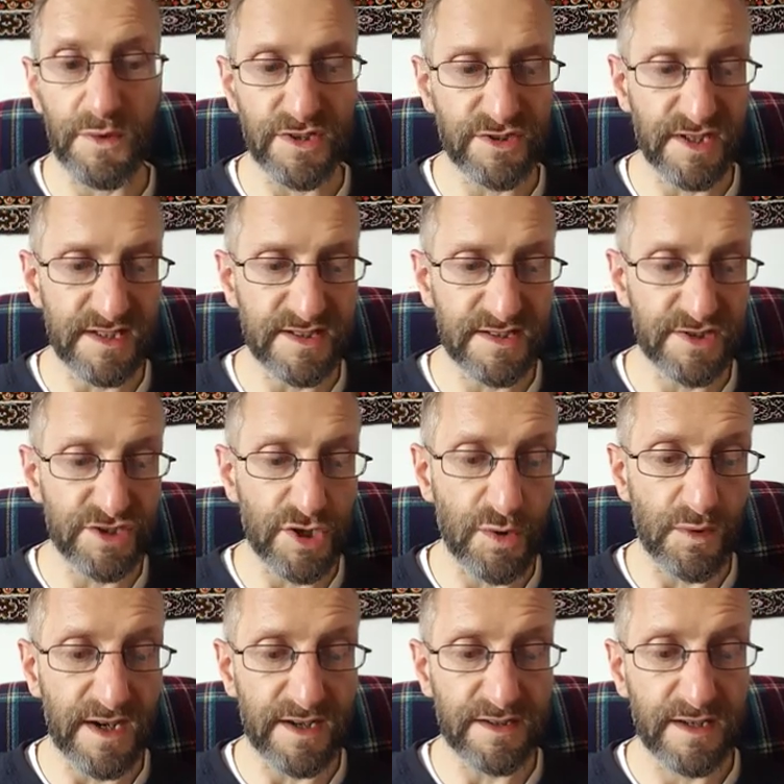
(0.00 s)
which is
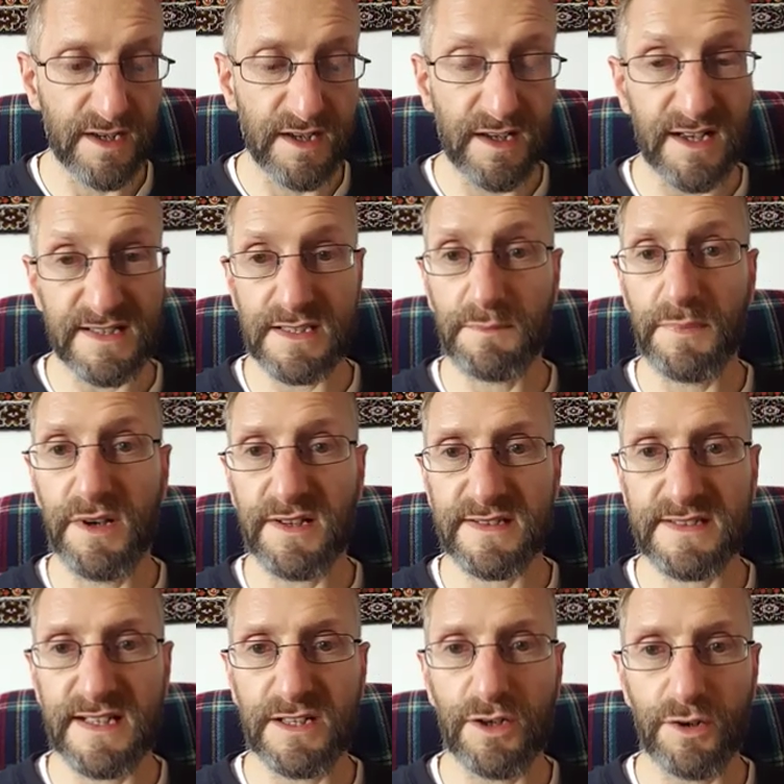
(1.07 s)
Joanne as a
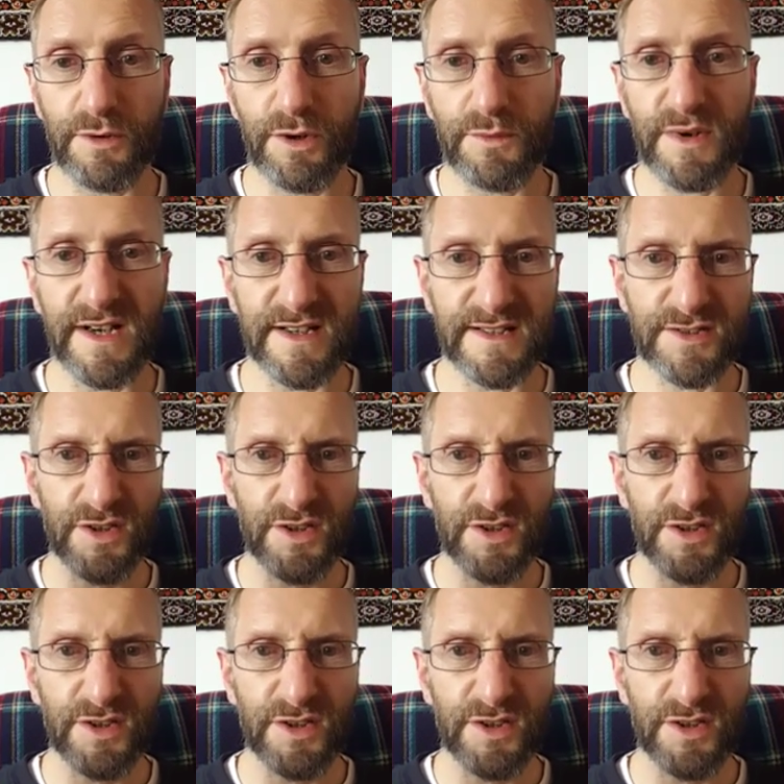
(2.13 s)
person in her own right.